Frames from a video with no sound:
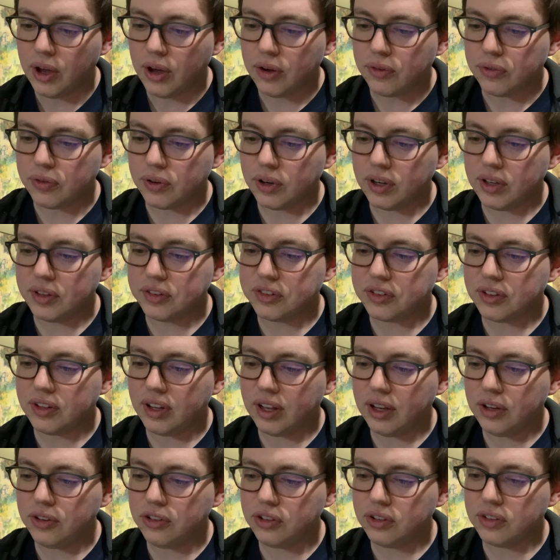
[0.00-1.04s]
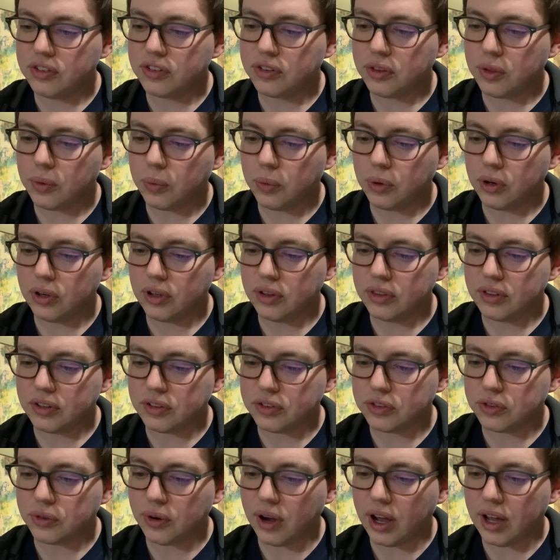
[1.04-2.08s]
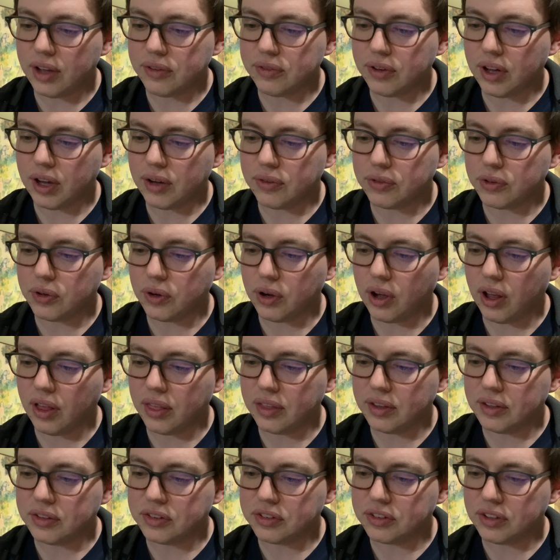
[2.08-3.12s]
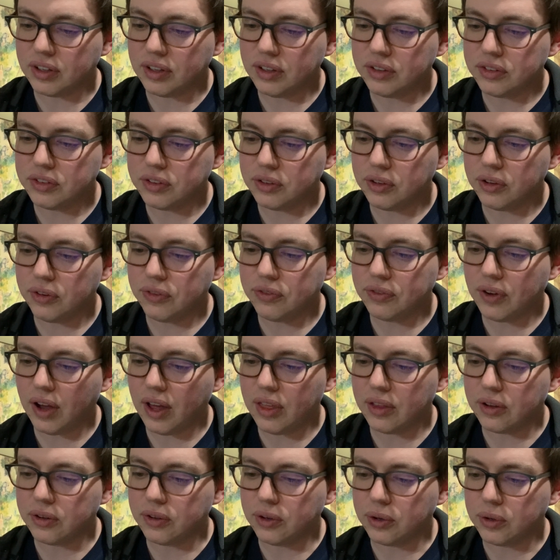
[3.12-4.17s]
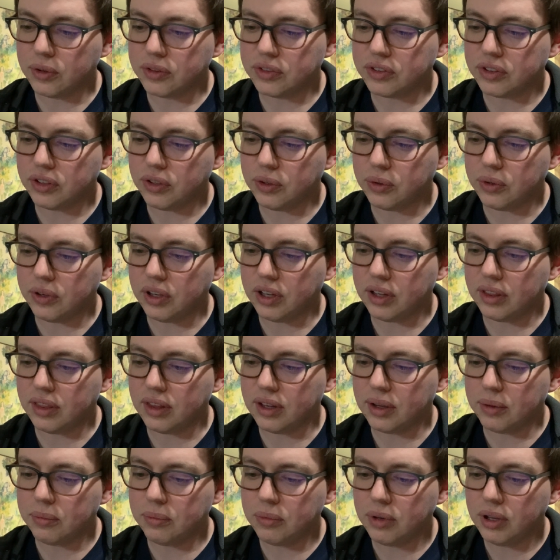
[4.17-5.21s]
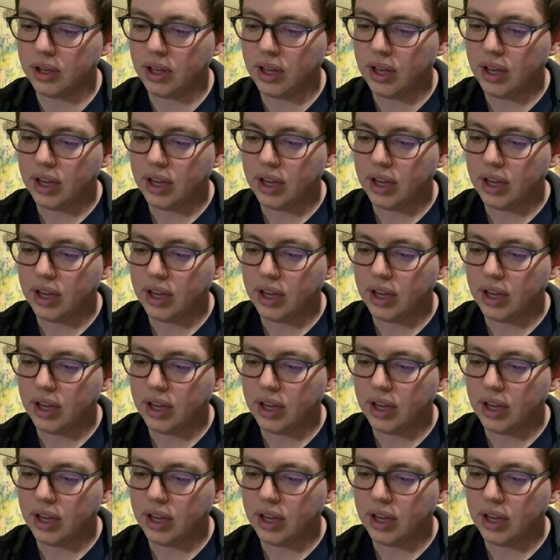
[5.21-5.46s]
For it is the nations of the world that strive after all these things, and your Father knows that you need them.